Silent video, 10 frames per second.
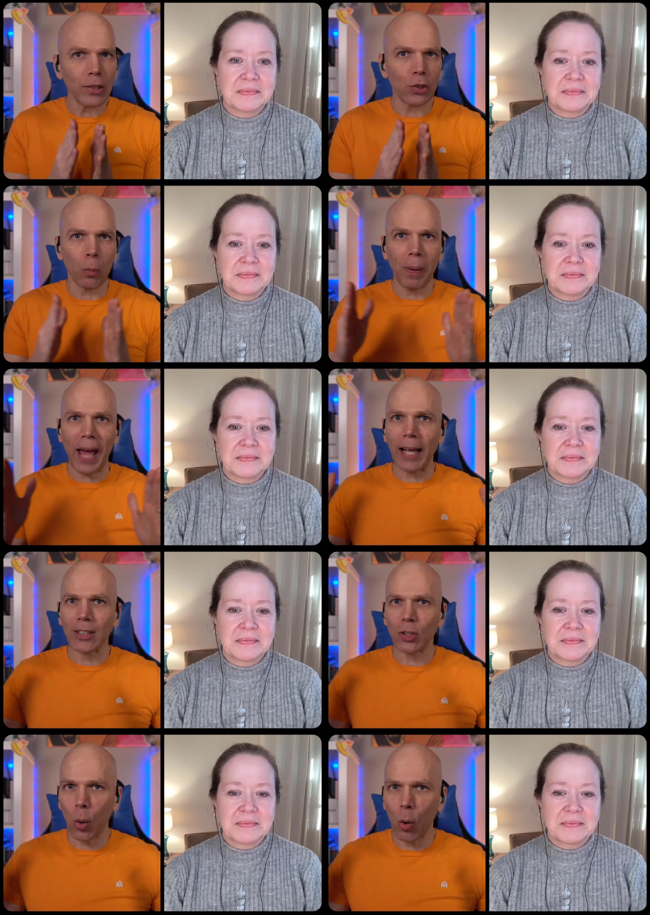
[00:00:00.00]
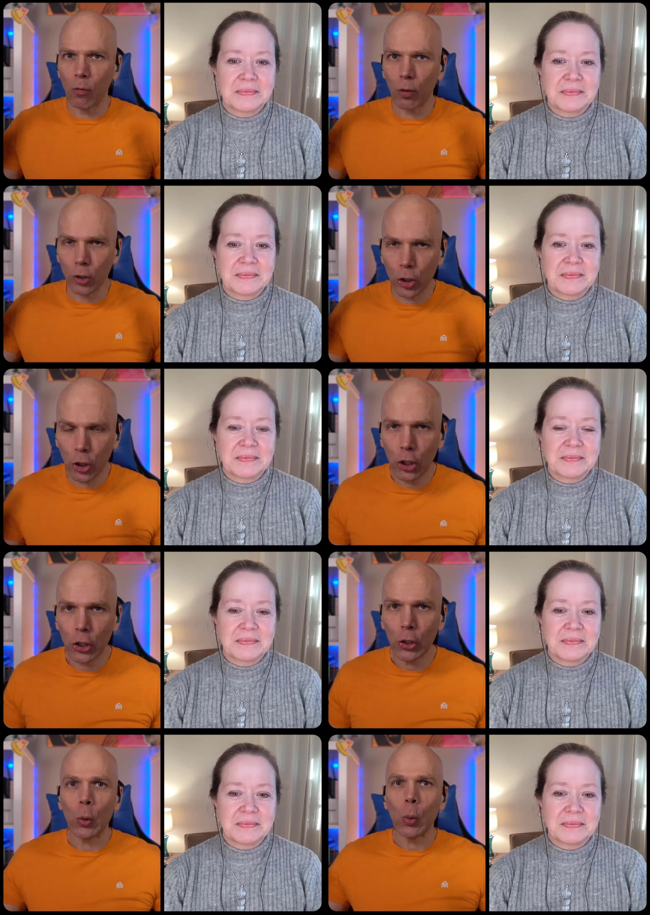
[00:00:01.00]
Speaker 1: surpassed over
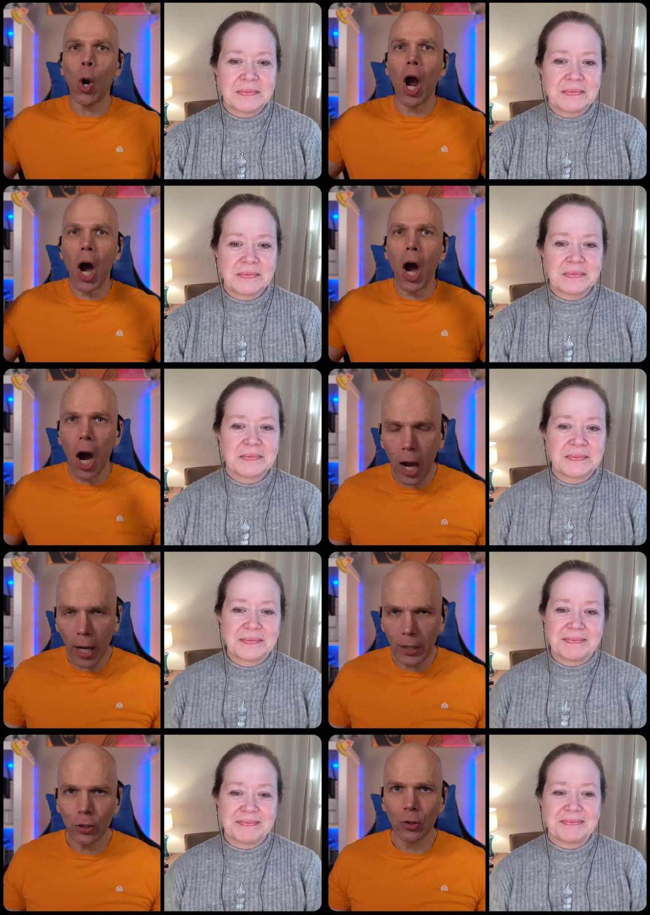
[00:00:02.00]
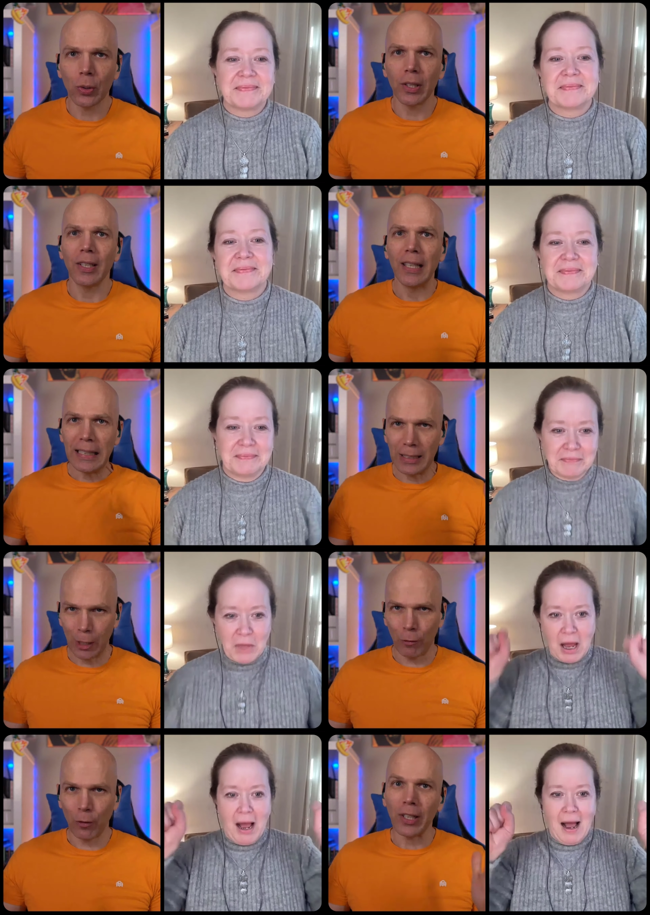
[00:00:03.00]
200
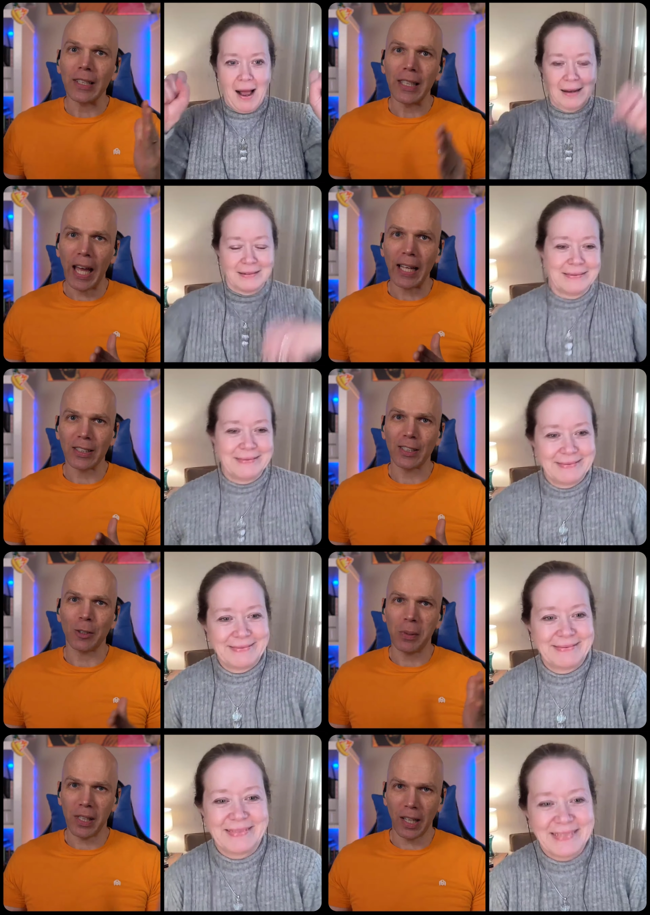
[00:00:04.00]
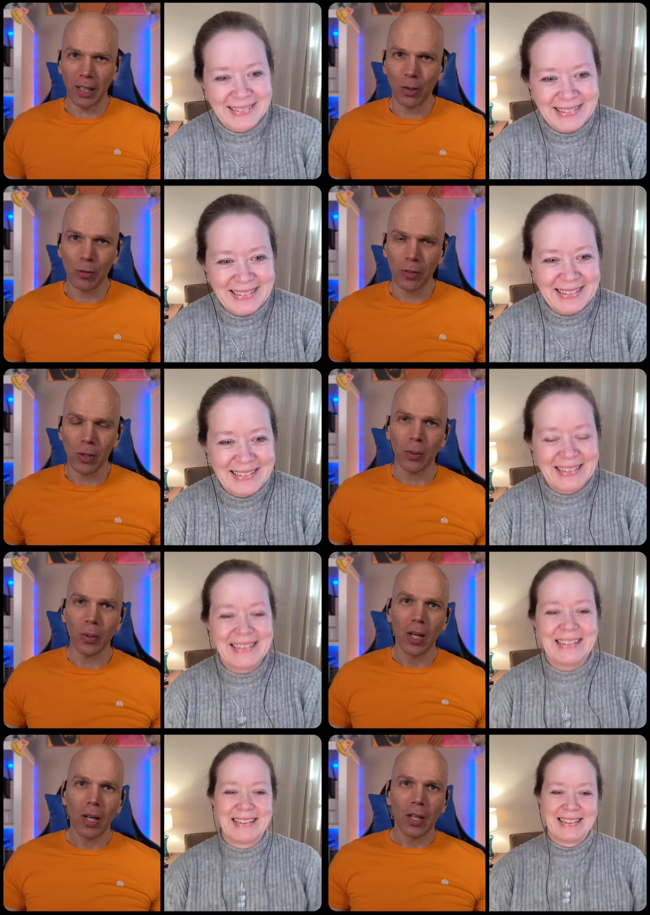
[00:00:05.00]
different guests being interviewed.
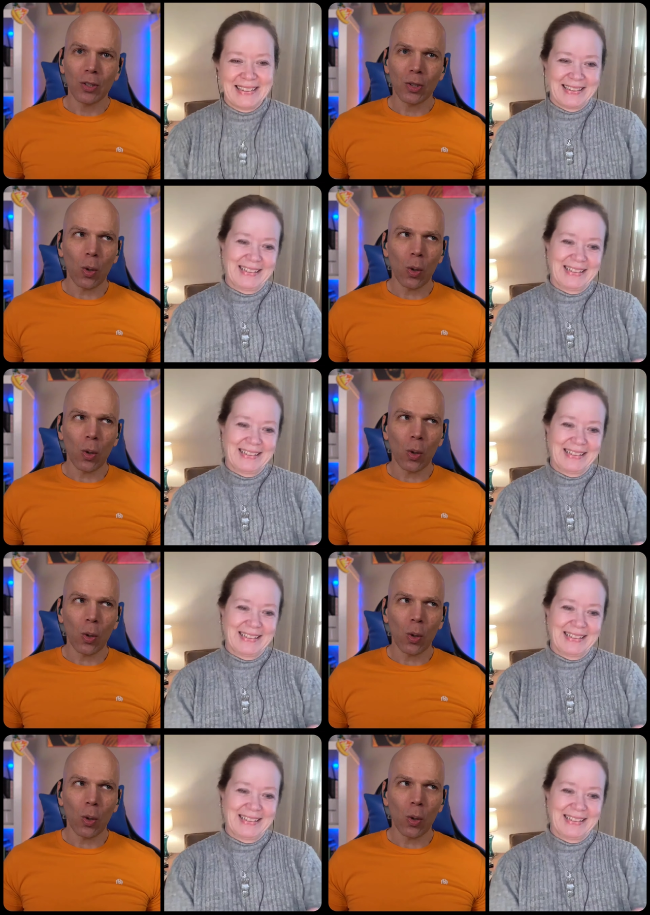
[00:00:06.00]
So